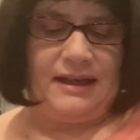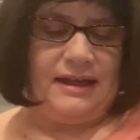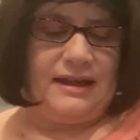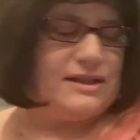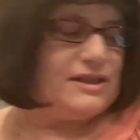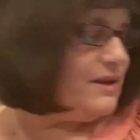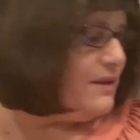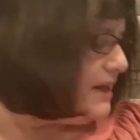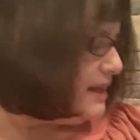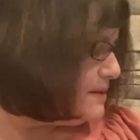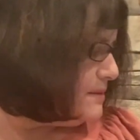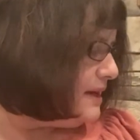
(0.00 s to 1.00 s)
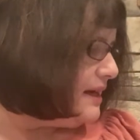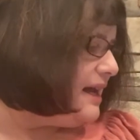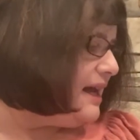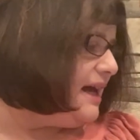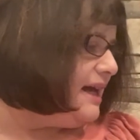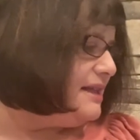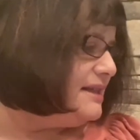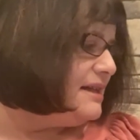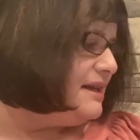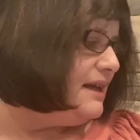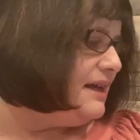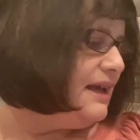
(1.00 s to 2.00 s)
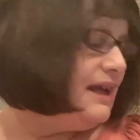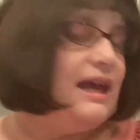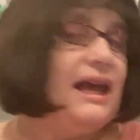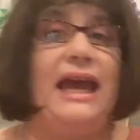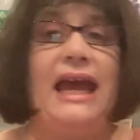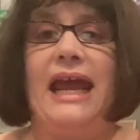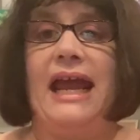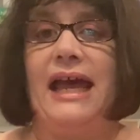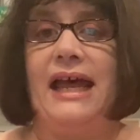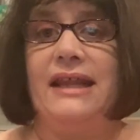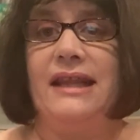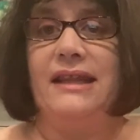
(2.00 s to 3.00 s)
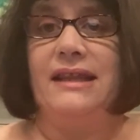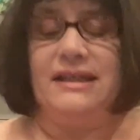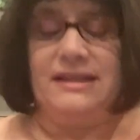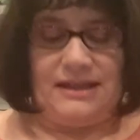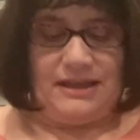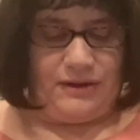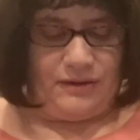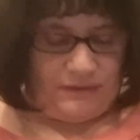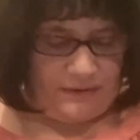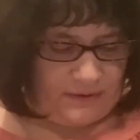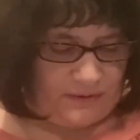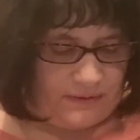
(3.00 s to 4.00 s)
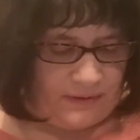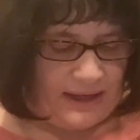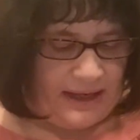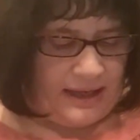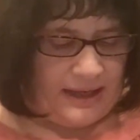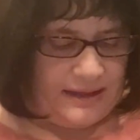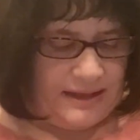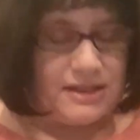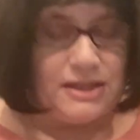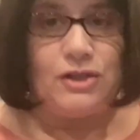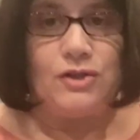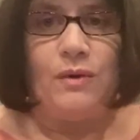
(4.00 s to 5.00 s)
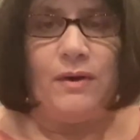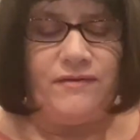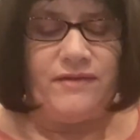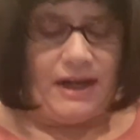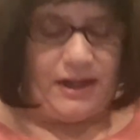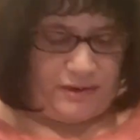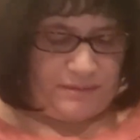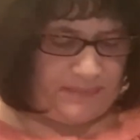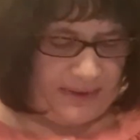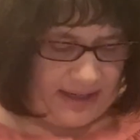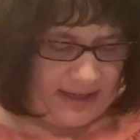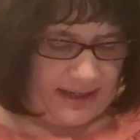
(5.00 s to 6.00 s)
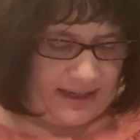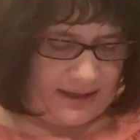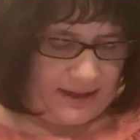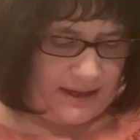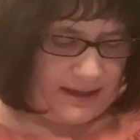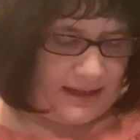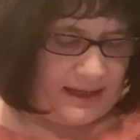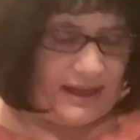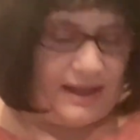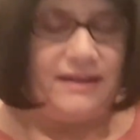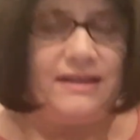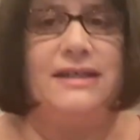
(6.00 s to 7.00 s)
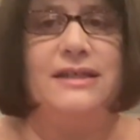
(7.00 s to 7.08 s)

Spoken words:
So that's what I got. And this, you know, this is a $12 bag, and this